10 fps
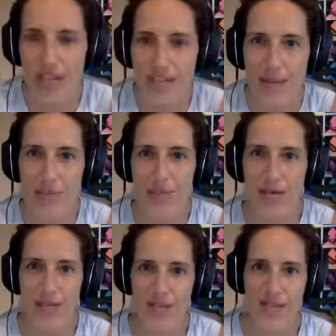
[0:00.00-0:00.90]
and I'm the
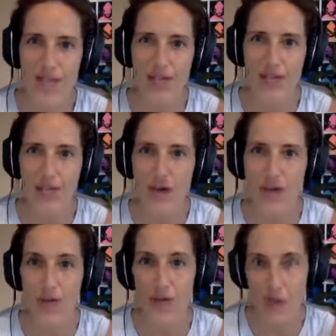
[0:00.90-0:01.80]
marketing manager
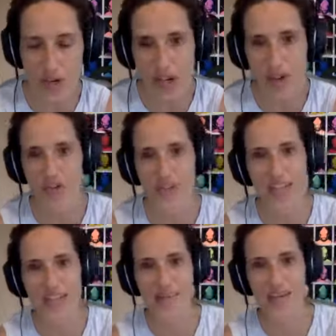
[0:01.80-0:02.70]
of the Yoga Loft
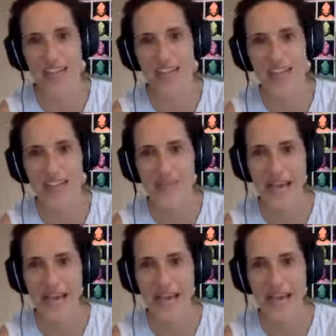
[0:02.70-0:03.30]
in Cabarete.